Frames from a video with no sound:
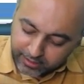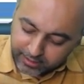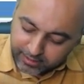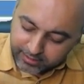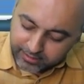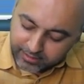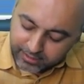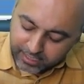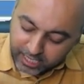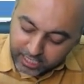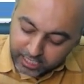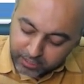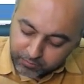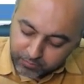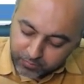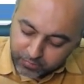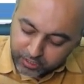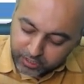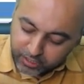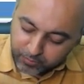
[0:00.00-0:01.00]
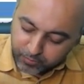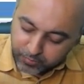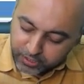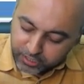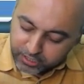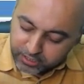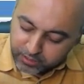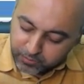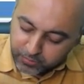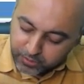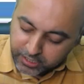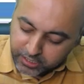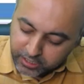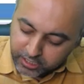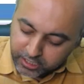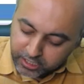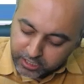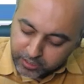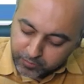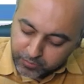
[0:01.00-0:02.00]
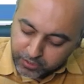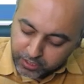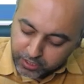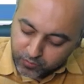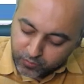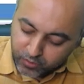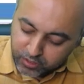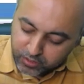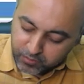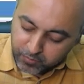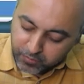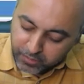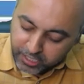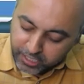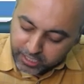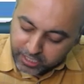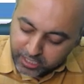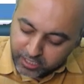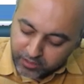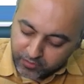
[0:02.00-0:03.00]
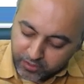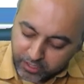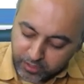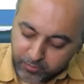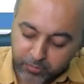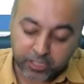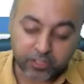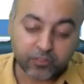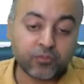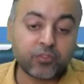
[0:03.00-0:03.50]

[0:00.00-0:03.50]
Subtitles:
enzyme replacement therapy was made available.